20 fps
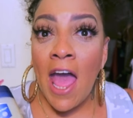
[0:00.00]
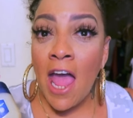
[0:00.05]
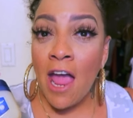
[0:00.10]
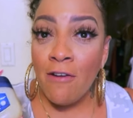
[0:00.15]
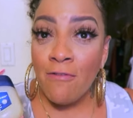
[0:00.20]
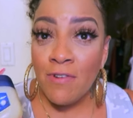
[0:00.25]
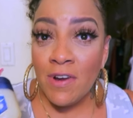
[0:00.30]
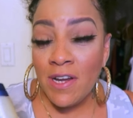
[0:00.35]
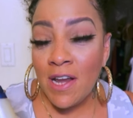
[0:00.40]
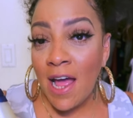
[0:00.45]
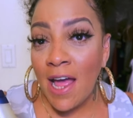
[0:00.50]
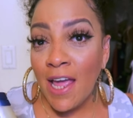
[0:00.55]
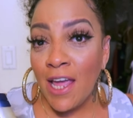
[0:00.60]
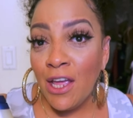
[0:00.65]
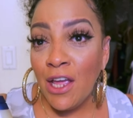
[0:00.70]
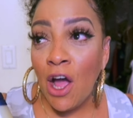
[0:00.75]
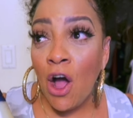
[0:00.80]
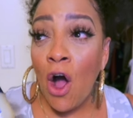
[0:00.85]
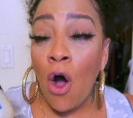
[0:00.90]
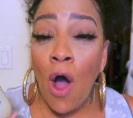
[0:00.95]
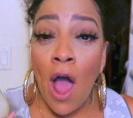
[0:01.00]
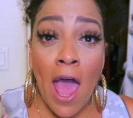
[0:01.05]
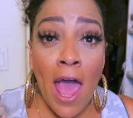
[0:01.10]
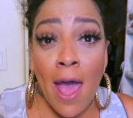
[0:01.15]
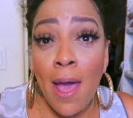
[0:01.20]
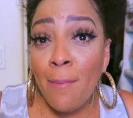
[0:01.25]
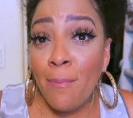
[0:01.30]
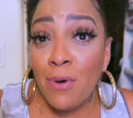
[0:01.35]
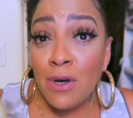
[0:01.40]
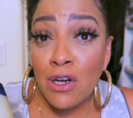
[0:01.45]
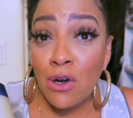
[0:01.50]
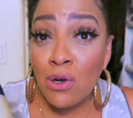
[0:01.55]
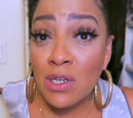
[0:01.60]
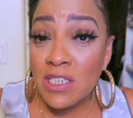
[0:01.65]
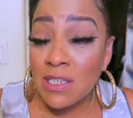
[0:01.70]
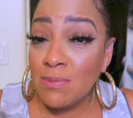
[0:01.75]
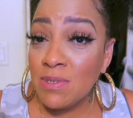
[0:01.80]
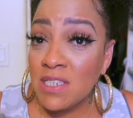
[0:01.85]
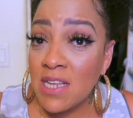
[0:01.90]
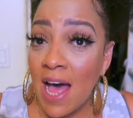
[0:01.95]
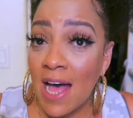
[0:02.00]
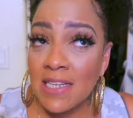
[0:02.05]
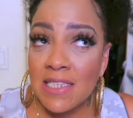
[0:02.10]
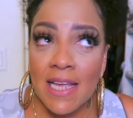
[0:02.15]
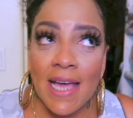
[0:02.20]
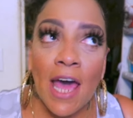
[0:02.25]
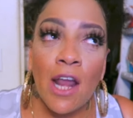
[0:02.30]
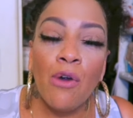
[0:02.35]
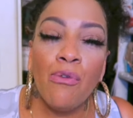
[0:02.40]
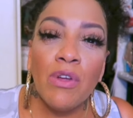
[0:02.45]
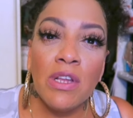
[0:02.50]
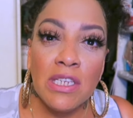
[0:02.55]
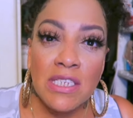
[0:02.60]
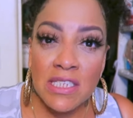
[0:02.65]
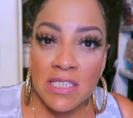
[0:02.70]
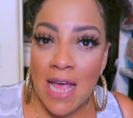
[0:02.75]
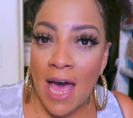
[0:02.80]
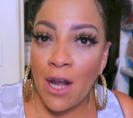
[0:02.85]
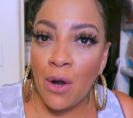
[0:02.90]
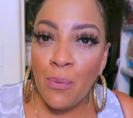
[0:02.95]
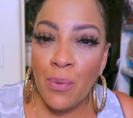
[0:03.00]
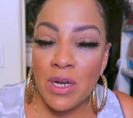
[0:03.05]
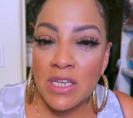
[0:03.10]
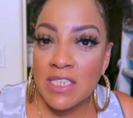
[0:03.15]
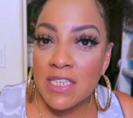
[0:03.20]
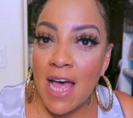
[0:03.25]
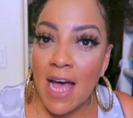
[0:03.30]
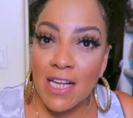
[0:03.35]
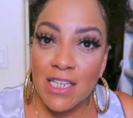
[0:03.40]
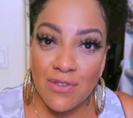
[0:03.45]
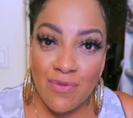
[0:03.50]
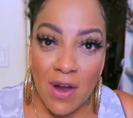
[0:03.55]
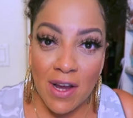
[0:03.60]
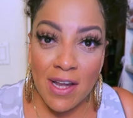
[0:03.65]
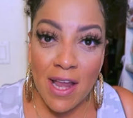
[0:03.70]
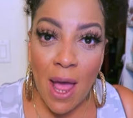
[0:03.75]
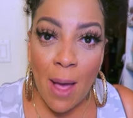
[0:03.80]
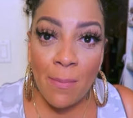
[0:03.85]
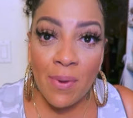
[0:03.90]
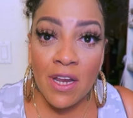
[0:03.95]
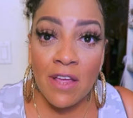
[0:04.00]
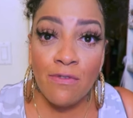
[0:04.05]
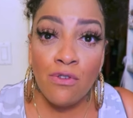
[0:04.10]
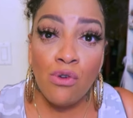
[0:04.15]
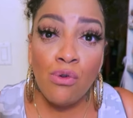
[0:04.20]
every night, and put on some socks. Like I don't really, I don't wear socks right now, but if